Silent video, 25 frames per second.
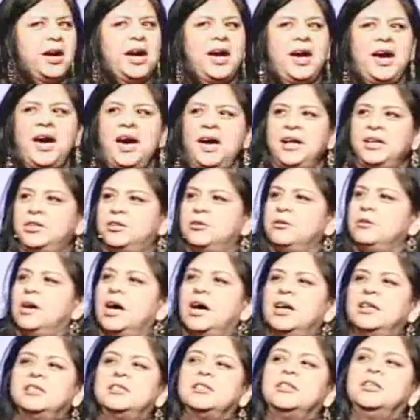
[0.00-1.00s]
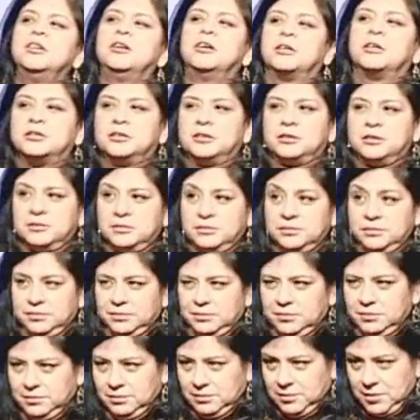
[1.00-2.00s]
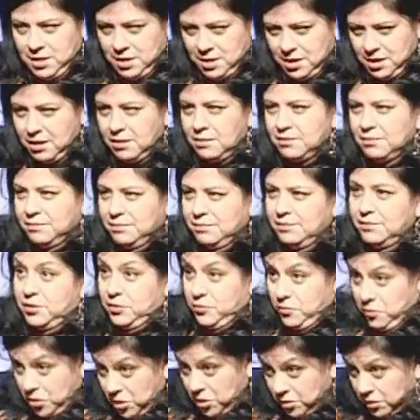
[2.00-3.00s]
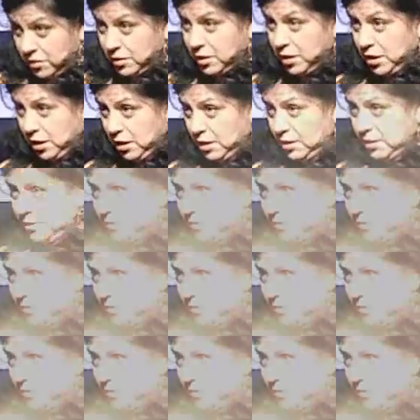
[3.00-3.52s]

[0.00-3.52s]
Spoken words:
had two kinds of looks. Yeah, diversity.